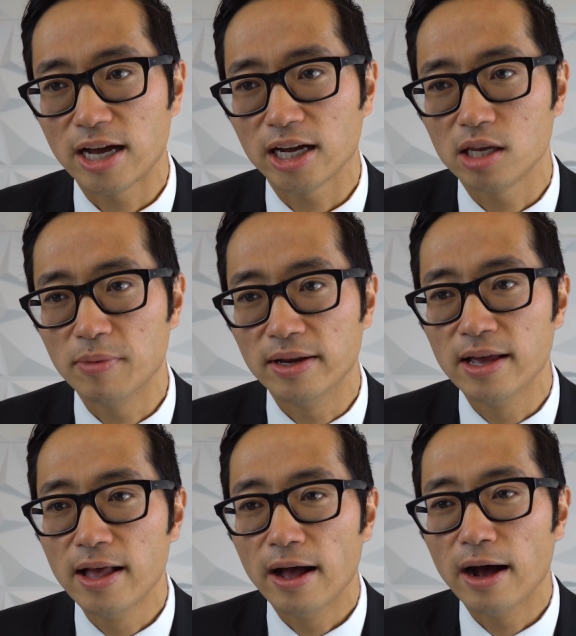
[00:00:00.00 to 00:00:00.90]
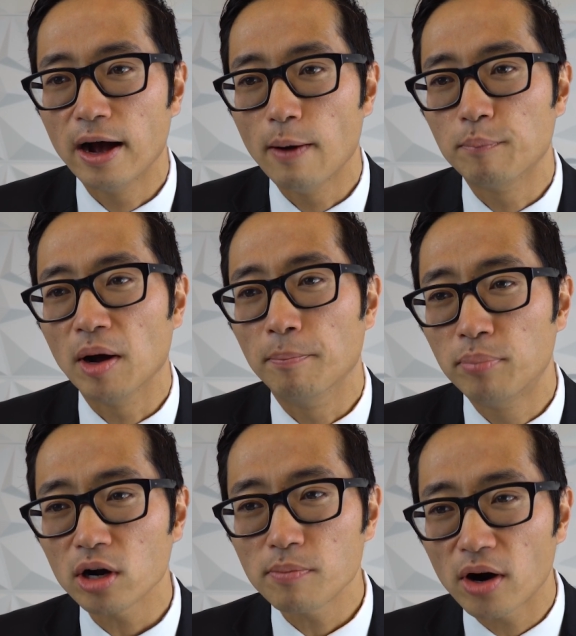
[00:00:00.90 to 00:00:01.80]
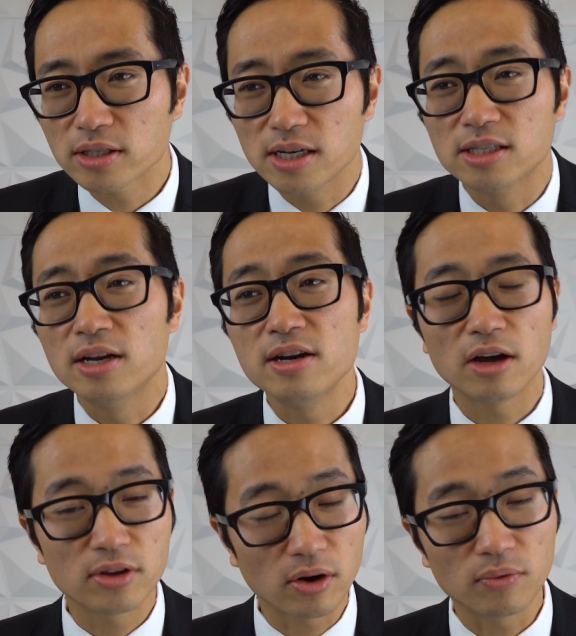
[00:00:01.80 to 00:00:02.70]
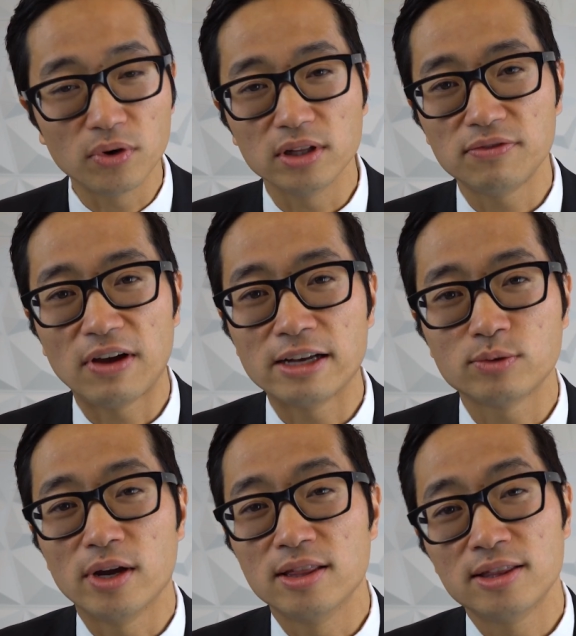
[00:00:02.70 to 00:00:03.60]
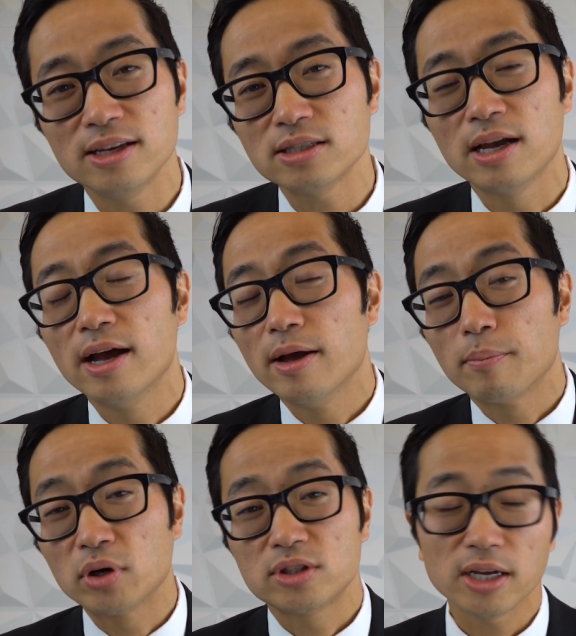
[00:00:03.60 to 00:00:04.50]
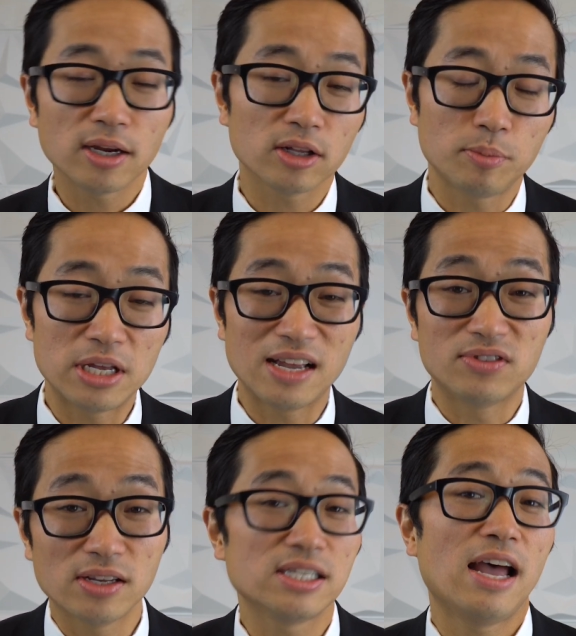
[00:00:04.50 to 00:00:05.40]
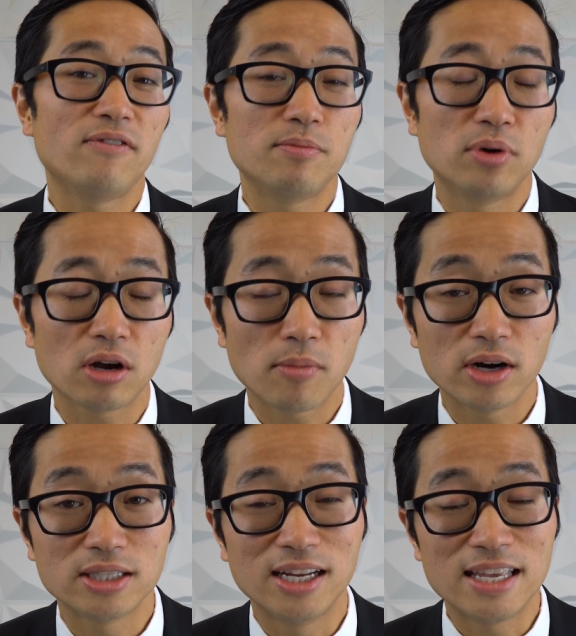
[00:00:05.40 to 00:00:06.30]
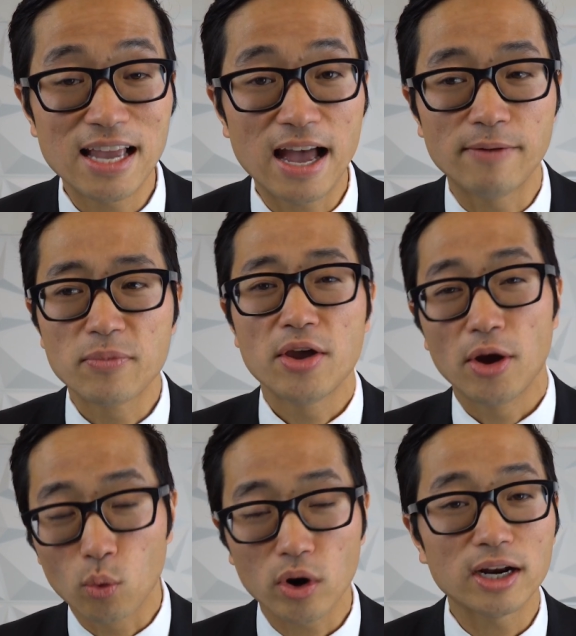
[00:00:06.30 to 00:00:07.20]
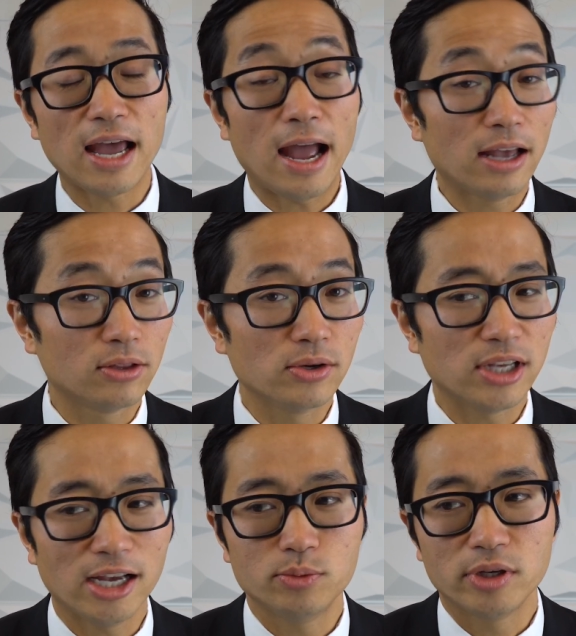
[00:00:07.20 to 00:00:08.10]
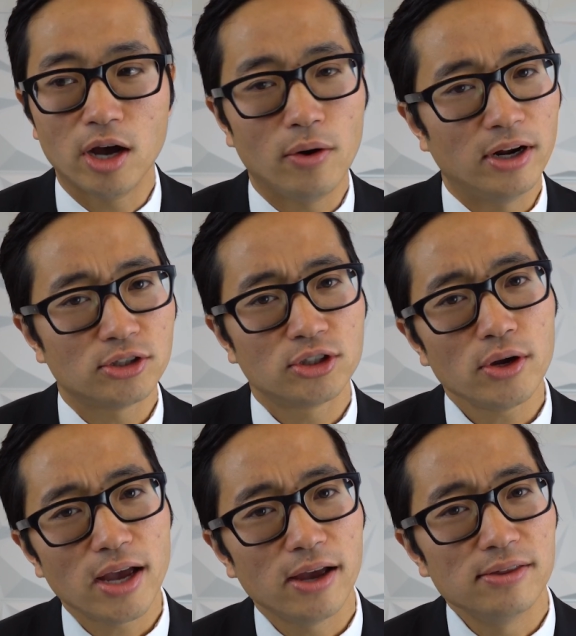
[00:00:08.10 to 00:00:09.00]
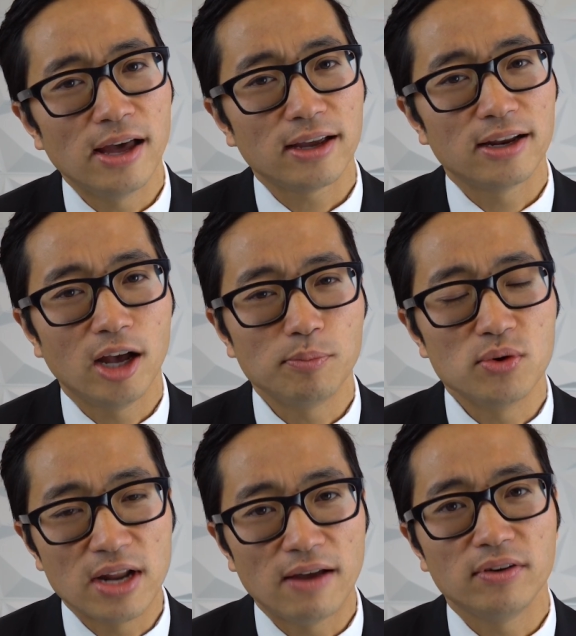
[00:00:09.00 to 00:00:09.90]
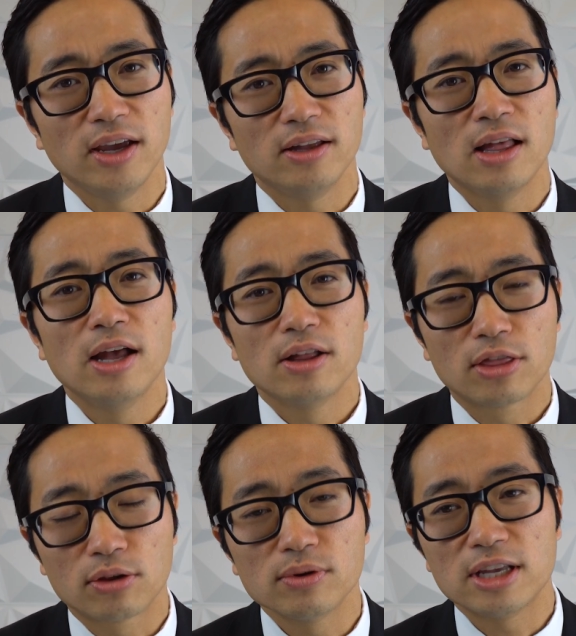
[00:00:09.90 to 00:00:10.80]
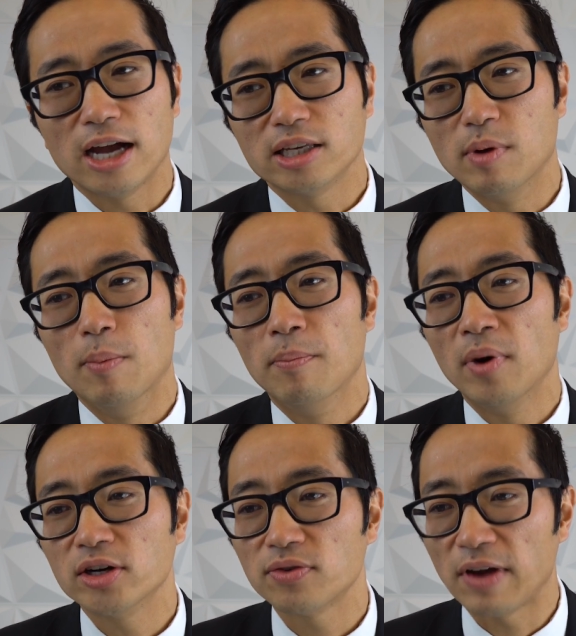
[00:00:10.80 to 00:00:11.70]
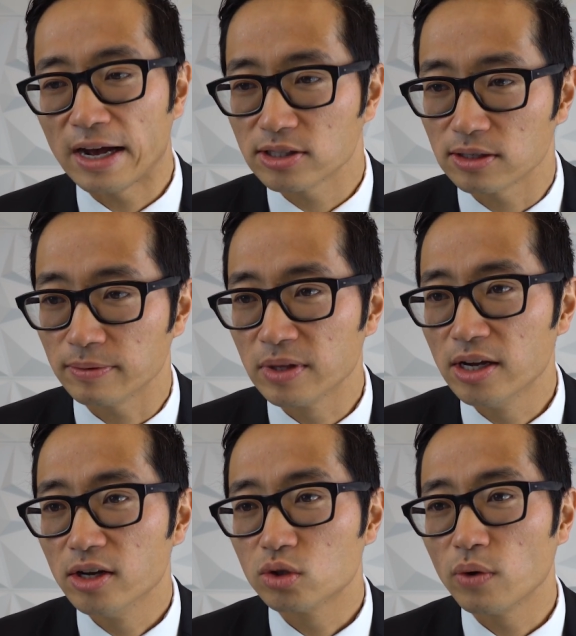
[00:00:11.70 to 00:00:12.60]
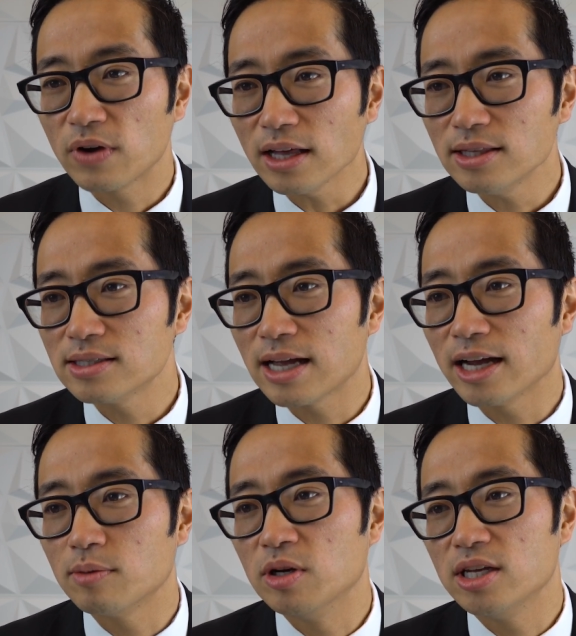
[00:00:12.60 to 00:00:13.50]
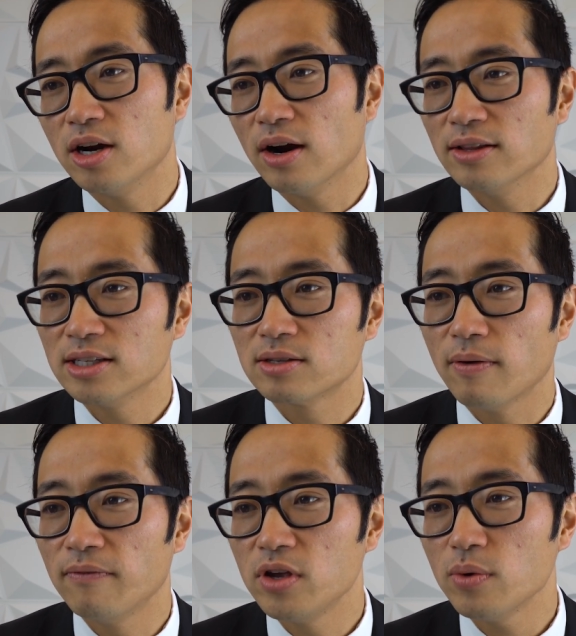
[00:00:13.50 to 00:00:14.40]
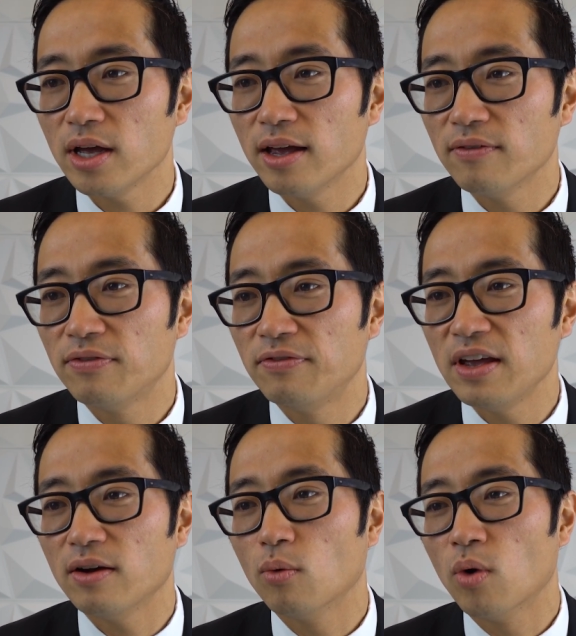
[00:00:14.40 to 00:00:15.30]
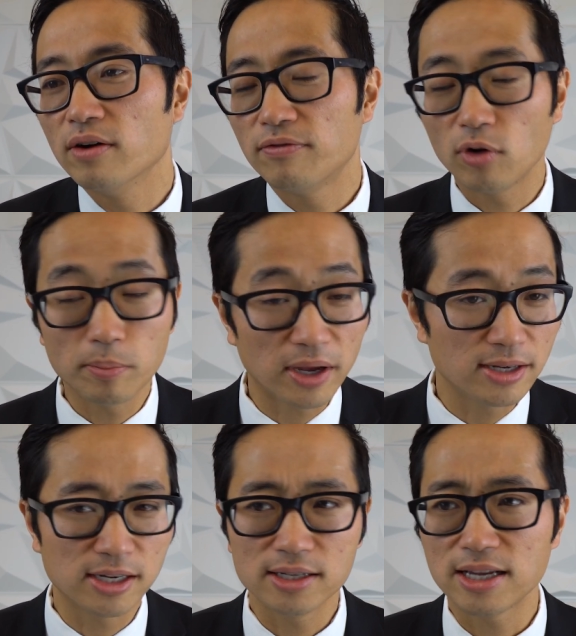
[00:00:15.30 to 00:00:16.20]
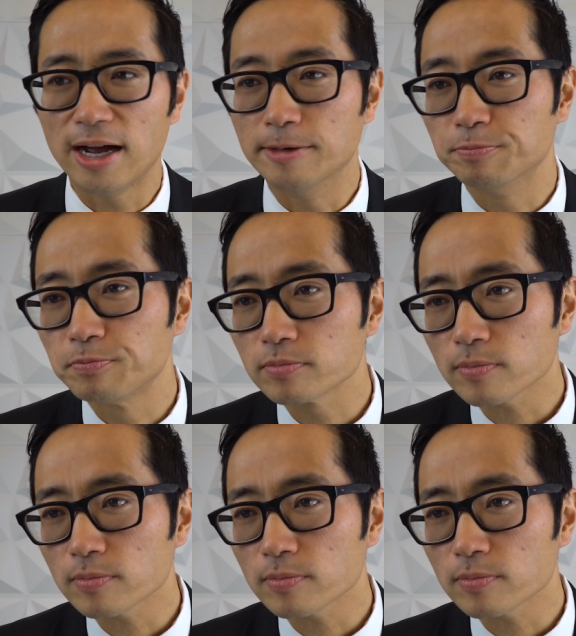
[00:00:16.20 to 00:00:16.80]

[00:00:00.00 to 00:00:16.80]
document. Um, but bookmarks is another really fast way. And this particular PDF doesn't have any bookmarks in it yet, and we're gonna add those as we go, and I'll show you how that can help you navigate through the document much faster. So we've got this document here and let's view it and fit one full page at a time.